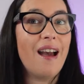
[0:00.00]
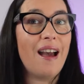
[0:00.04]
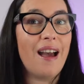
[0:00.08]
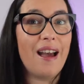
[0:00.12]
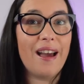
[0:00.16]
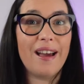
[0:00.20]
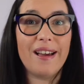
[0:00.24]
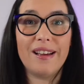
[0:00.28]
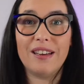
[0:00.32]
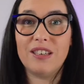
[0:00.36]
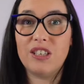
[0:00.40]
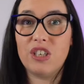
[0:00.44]

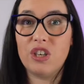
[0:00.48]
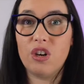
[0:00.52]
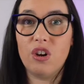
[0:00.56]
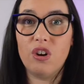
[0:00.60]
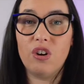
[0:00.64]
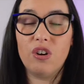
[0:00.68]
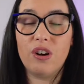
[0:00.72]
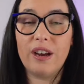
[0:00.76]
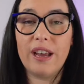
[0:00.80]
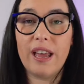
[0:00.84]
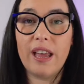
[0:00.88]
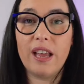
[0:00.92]
uh,
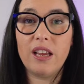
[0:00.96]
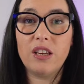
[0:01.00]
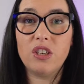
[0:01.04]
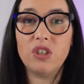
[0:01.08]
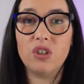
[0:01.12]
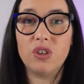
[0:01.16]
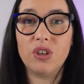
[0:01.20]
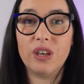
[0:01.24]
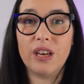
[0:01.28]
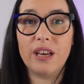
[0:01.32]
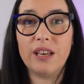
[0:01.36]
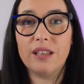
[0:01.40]

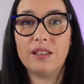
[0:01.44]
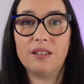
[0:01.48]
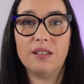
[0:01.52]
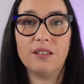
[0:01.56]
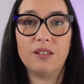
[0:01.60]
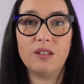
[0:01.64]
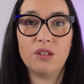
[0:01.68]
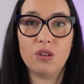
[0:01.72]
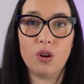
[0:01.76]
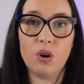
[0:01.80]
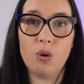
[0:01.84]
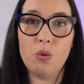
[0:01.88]
geolocation
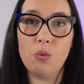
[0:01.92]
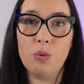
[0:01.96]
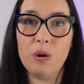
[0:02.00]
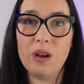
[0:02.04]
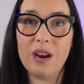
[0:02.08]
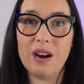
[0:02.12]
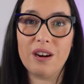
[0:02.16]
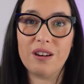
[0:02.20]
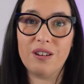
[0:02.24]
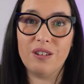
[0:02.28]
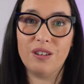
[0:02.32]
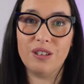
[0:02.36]
cases. So
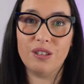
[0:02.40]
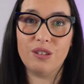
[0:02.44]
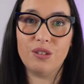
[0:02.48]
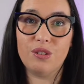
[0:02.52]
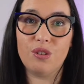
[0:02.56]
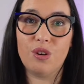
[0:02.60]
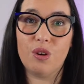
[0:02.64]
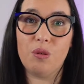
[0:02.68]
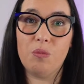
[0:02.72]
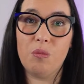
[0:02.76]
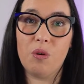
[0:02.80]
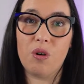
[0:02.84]
we are going to
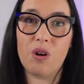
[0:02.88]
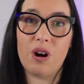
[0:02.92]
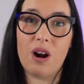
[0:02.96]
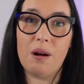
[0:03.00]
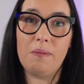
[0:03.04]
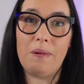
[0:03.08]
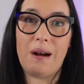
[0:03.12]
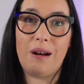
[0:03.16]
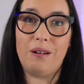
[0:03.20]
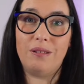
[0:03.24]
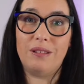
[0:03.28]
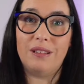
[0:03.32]
talk more
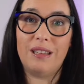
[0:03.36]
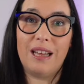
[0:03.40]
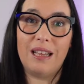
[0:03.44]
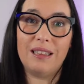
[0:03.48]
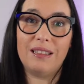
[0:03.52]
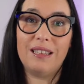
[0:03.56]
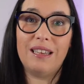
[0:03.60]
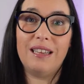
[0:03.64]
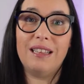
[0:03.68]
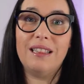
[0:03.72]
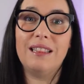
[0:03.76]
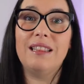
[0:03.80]
about
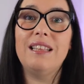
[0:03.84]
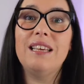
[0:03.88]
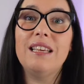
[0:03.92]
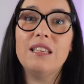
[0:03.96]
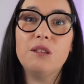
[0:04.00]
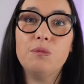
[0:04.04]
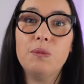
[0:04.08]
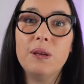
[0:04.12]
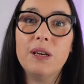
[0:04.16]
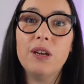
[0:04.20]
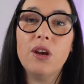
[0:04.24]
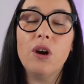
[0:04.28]
that in
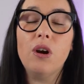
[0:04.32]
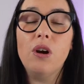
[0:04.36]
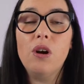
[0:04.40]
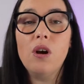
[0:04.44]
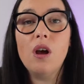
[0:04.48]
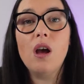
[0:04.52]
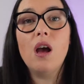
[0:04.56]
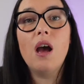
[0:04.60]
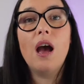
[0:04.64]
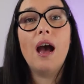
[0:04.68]
this video.